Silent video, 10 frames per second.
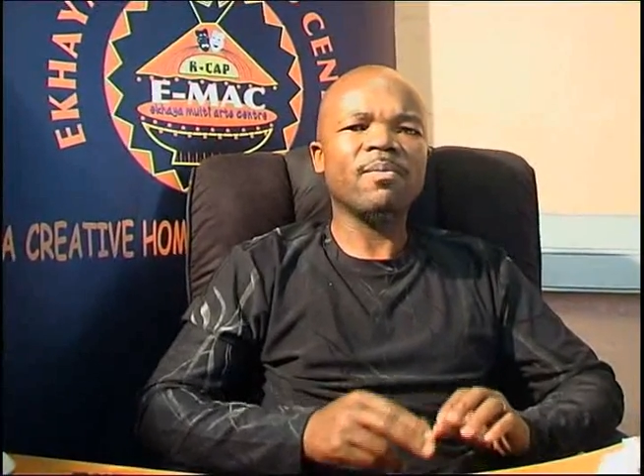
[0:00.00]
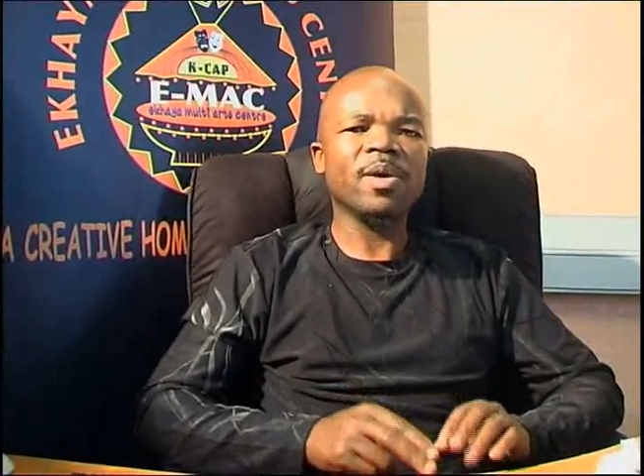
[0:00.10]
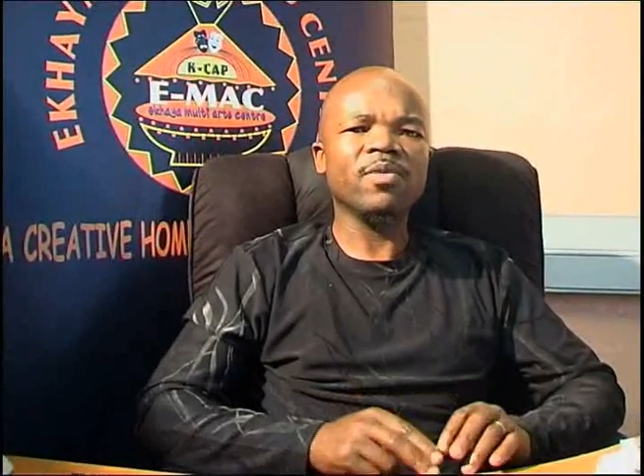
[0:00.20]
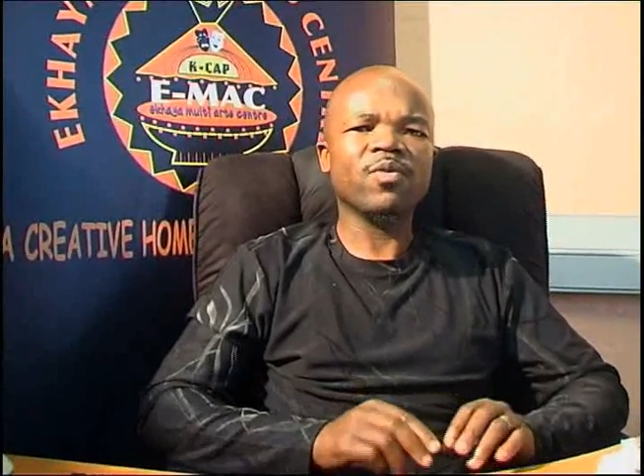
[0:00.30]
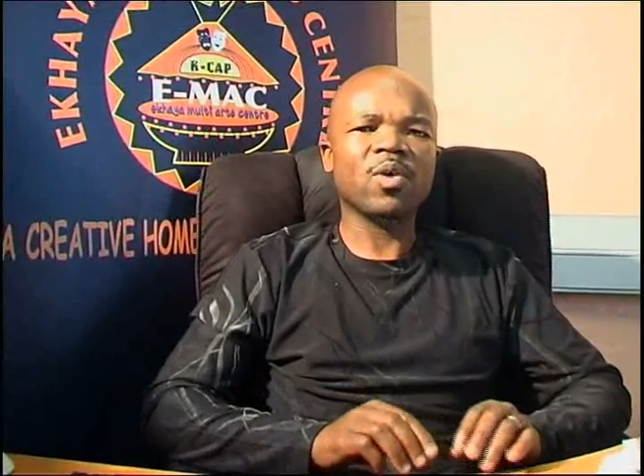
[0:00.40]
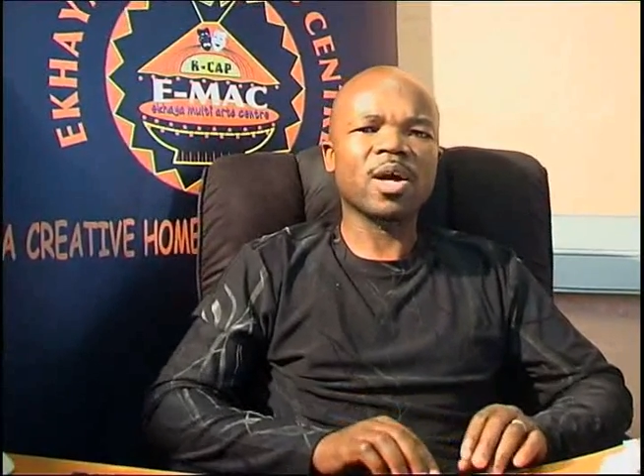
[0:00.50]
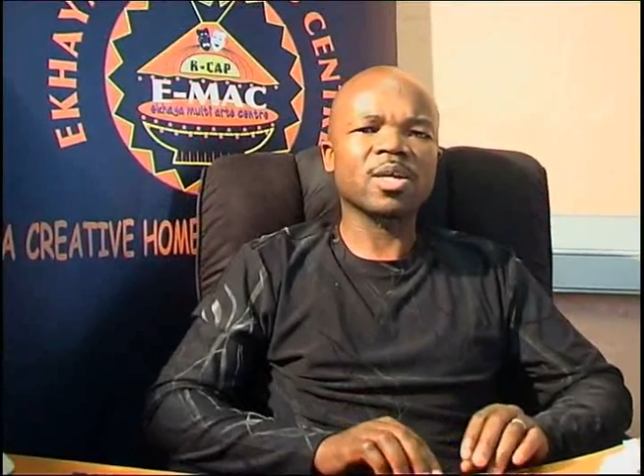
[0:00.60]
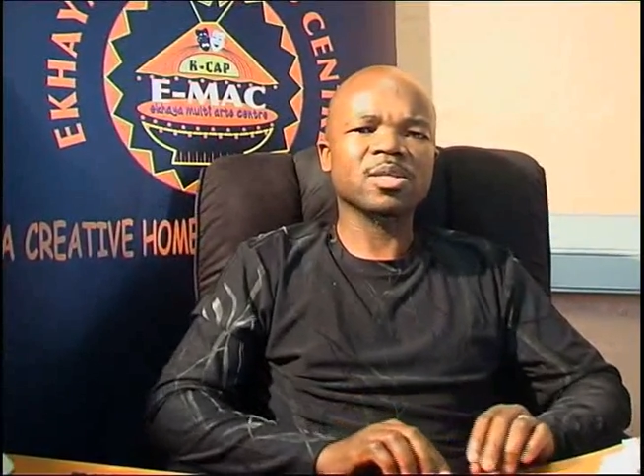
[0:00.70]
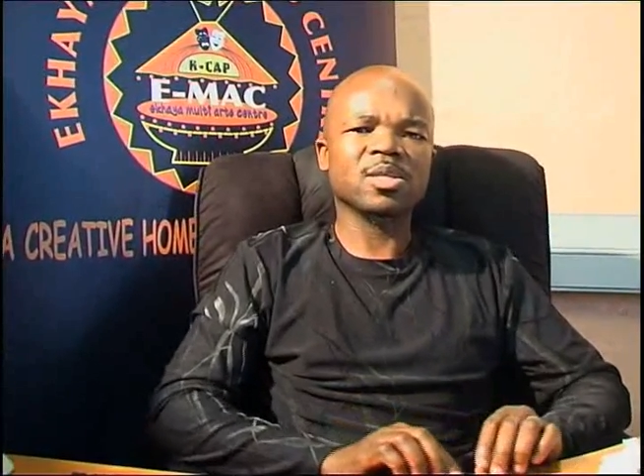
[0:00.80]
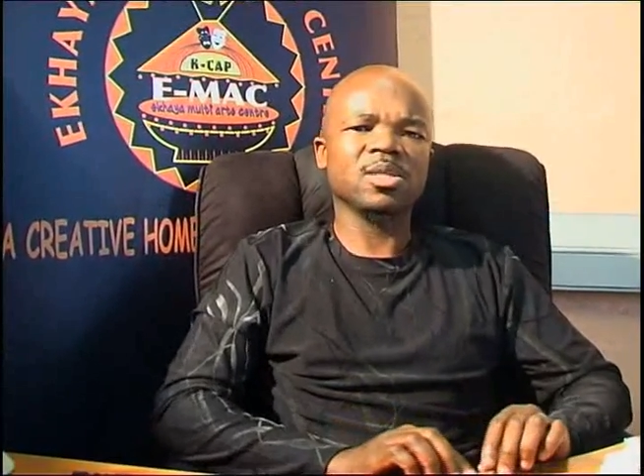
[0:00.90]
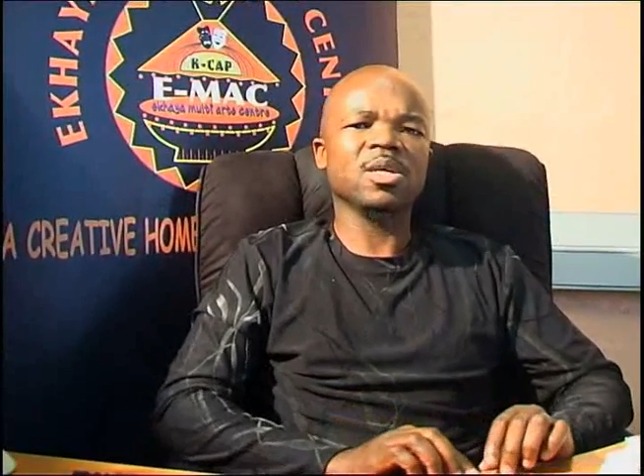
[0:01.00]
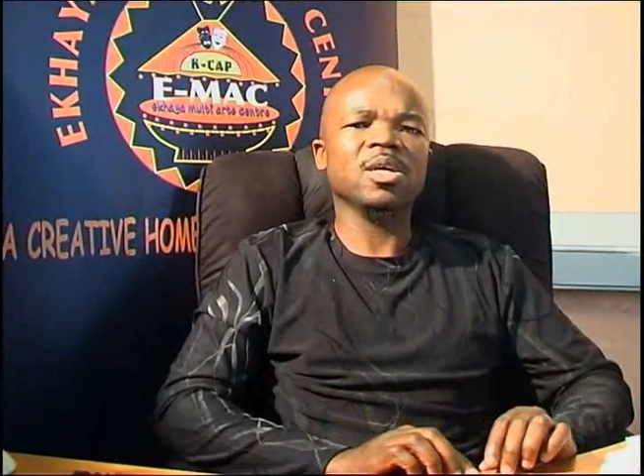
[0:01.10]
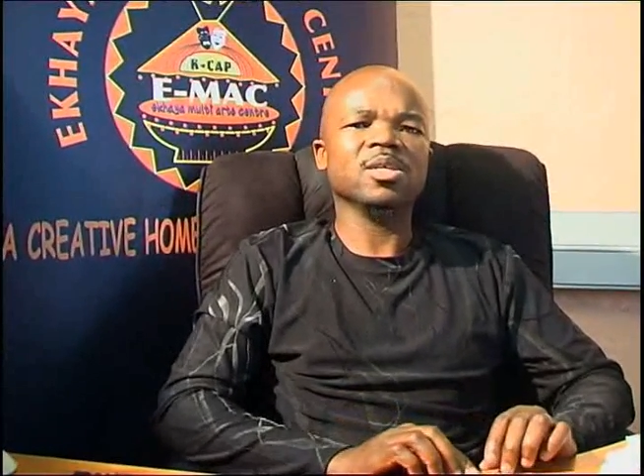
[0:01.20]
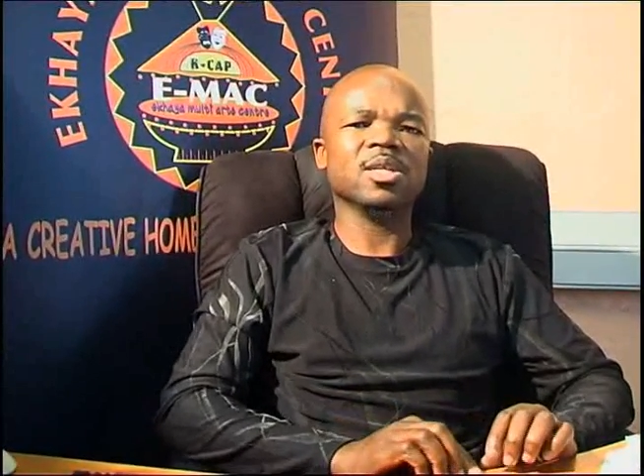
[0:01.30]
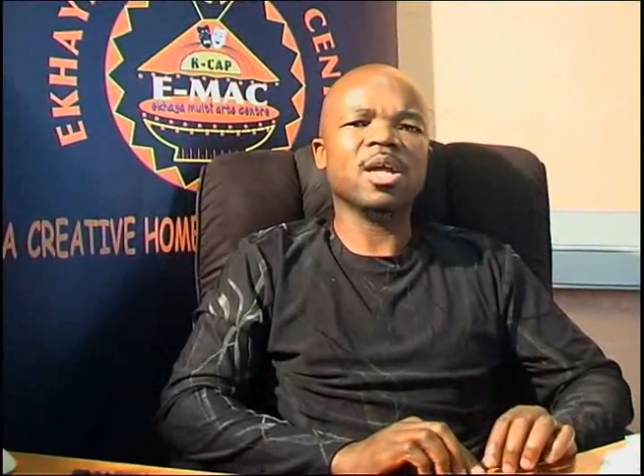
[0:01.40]
main focus
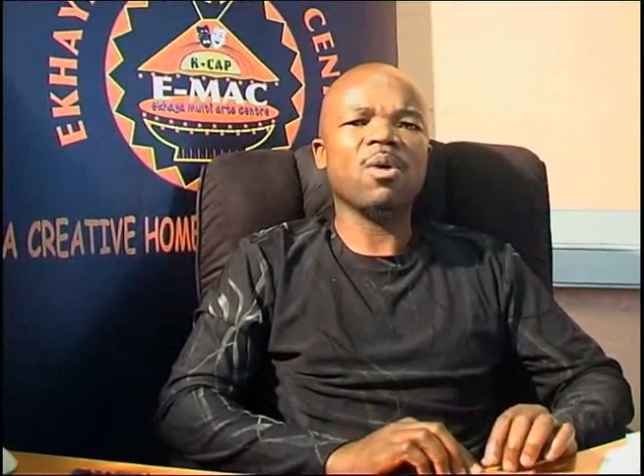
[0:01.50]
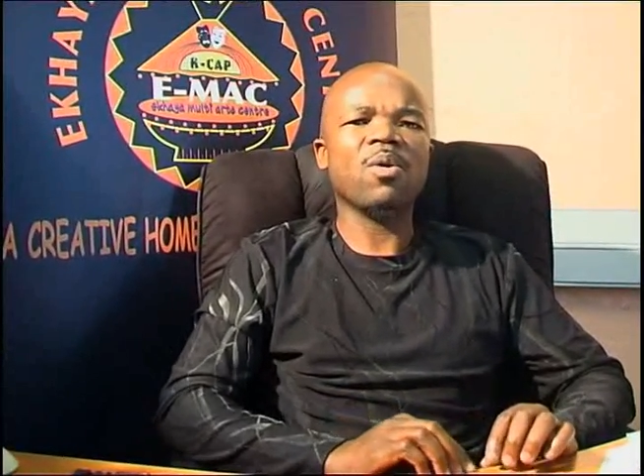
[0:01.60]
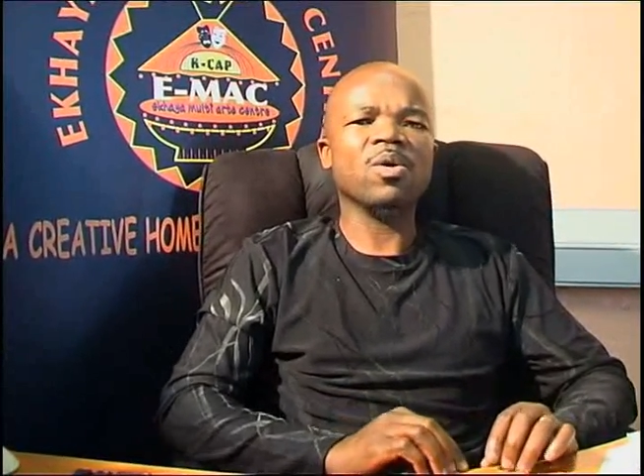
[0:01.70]
is now